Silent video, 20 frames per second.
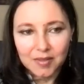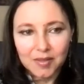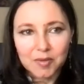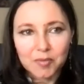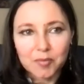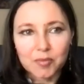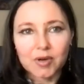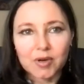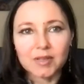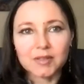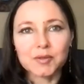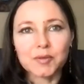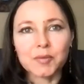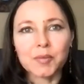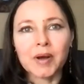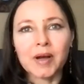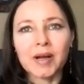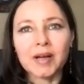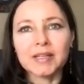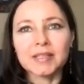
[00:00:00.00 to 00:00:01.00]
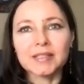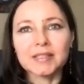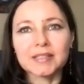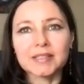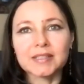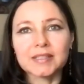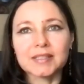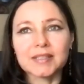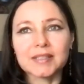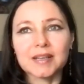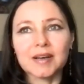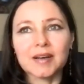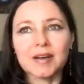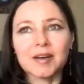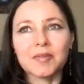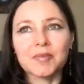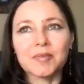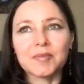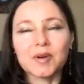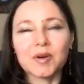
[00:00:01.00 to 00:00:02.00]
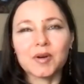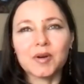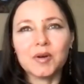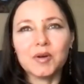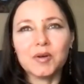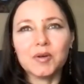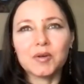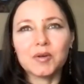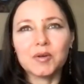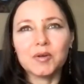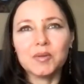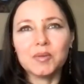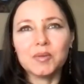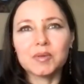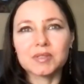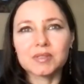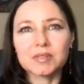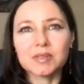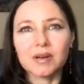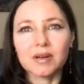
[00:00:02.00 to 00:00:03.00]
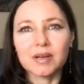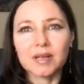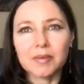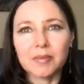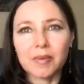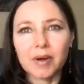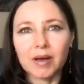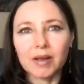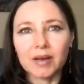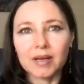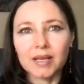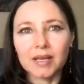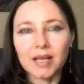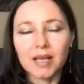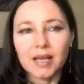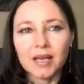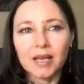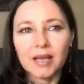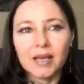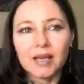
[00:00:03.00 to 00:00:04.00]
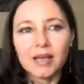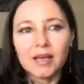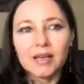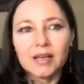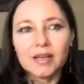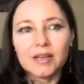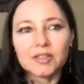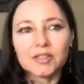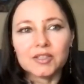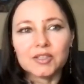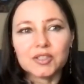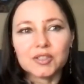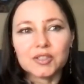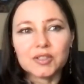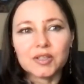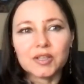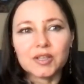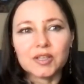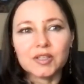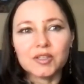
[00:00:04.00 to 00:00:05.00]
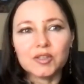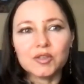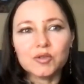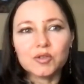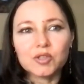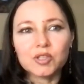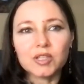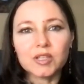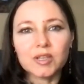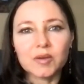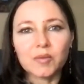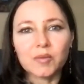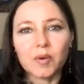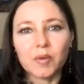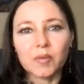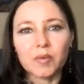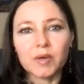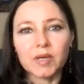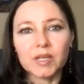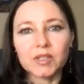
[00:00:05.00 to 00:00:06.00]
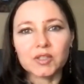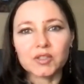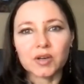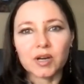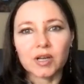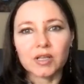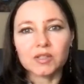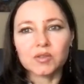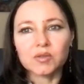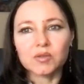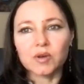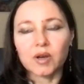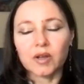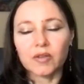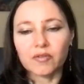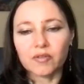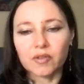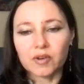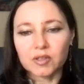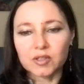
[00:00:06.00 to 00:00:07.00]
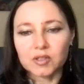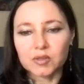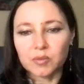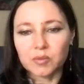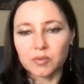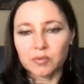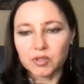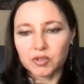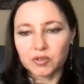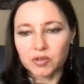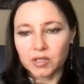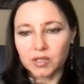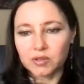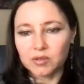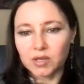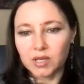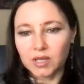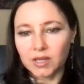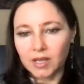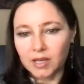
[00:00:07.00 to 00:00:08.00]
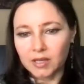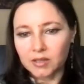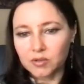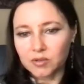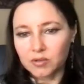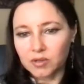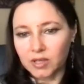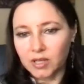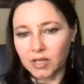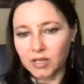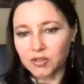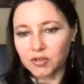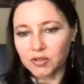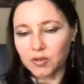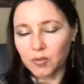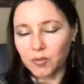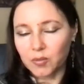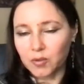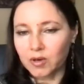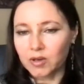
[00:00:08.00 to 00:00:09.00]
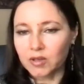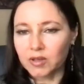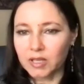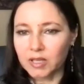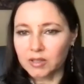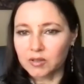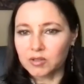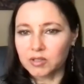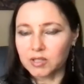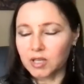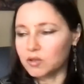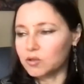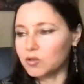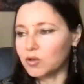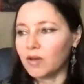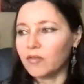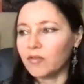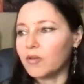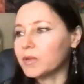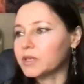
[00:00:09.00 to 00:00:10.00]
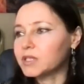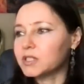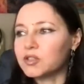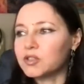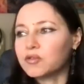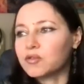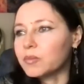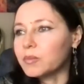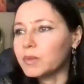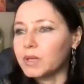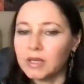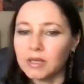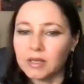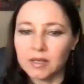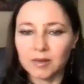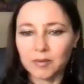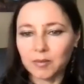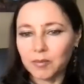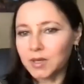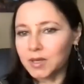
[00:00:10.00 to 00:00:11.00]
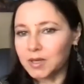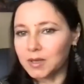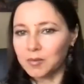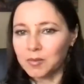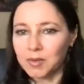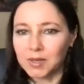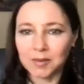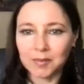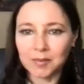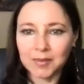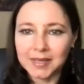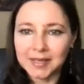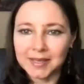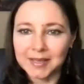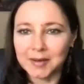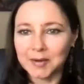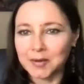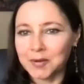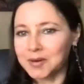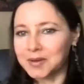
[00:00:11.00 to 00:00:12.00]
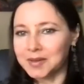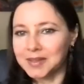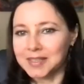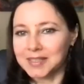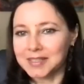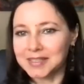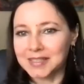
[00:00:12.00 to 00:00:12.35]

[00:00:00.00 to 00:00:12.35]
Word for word: thing brought to mind. This um, who was talking about it? usually when we try to at first when we try to connect to the natural world like you said you have a message for me me me me right,